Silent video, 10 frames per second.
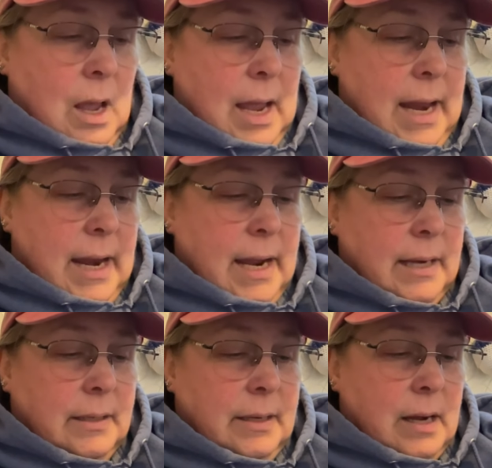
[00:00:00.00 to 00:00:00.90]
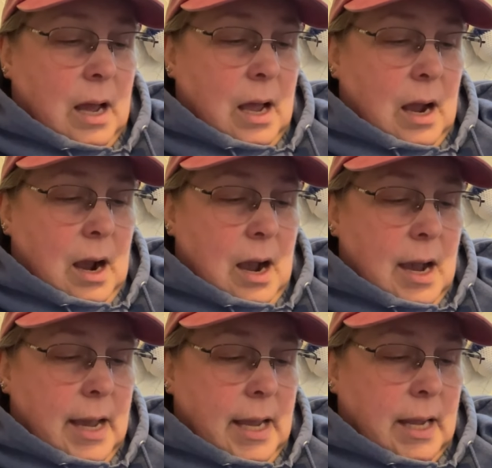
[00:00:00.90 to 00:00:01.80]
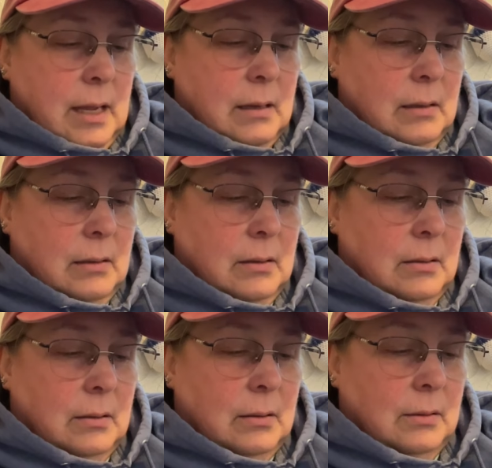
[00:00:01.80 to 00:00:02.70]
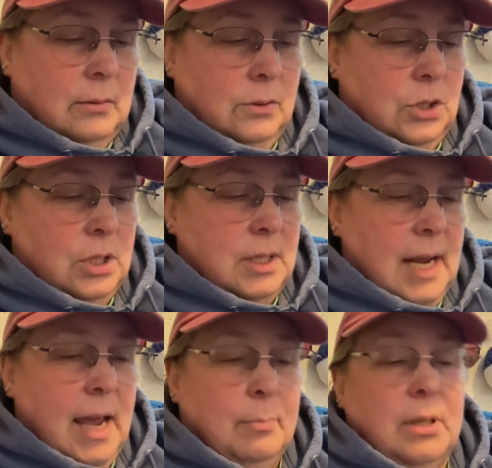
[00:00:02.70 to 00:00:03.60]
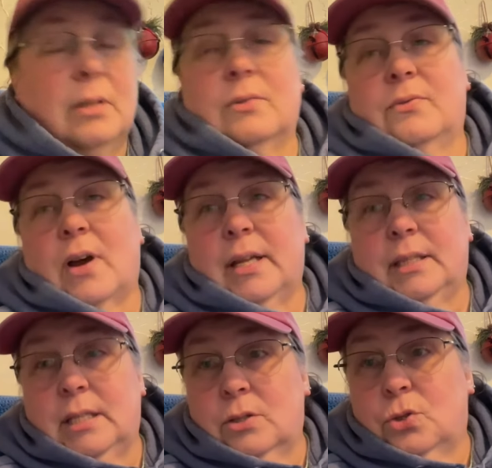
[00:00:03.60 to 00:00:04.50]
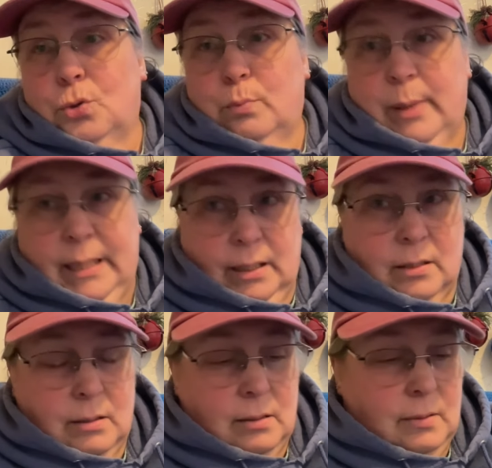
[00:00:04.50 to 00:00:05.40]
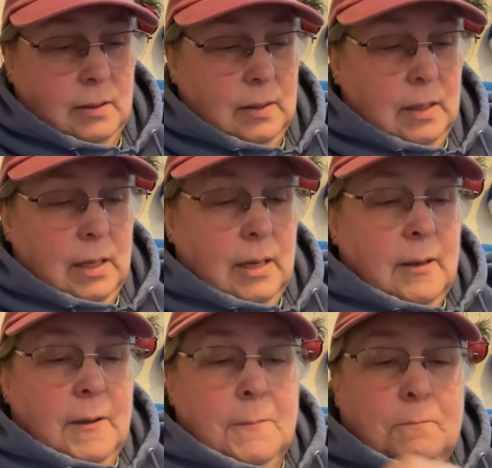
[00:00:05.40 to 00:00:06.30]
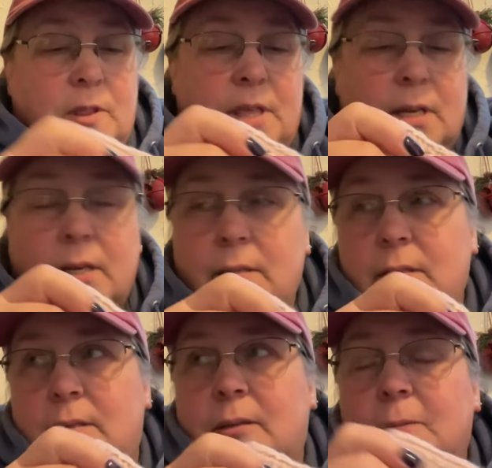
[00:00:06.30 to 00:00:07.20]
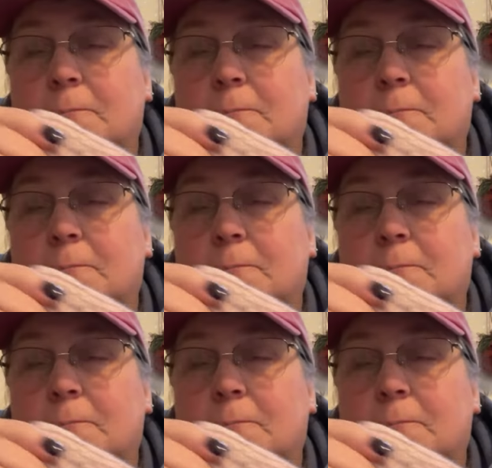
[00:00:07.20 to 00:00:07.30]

and I just happened to find these two pinks. This